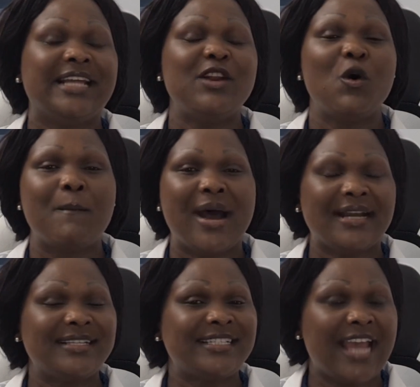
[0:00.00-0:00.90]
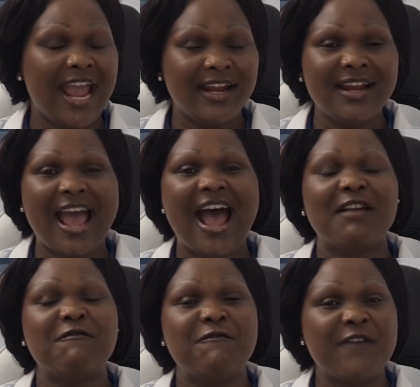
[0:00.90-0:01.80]
number 10
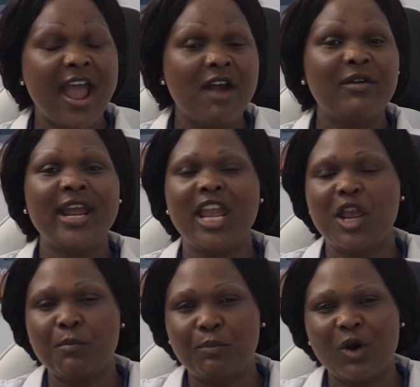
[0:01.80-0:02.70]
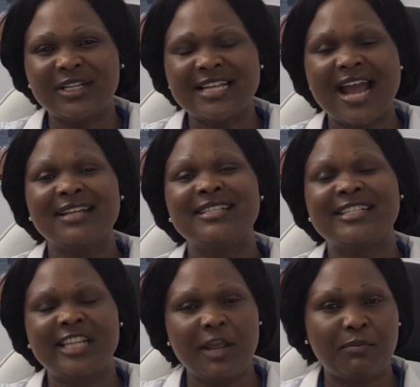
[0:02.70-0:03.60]
and very important
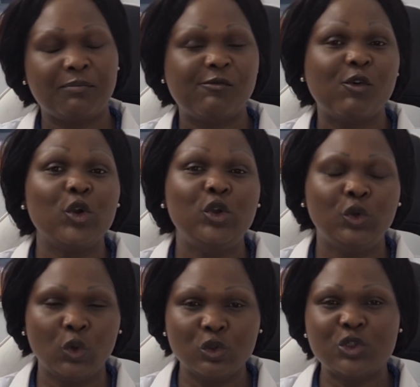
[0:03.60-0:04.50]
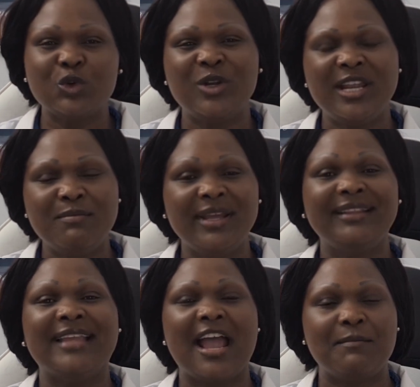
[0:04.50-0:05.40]
tip for you to
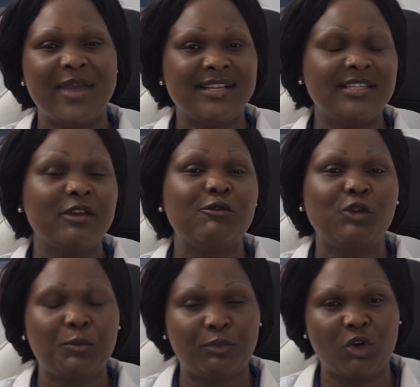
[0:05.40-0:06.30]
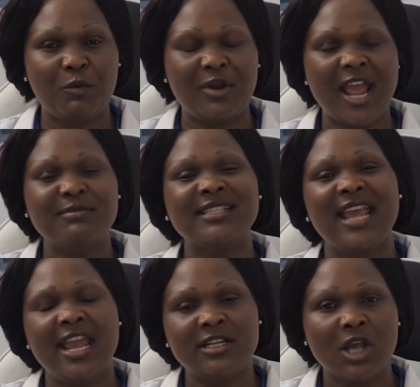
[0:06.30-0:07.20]
limit diabetic foot problems
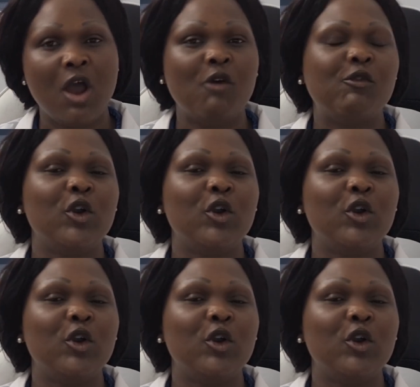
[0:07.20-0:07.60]
is for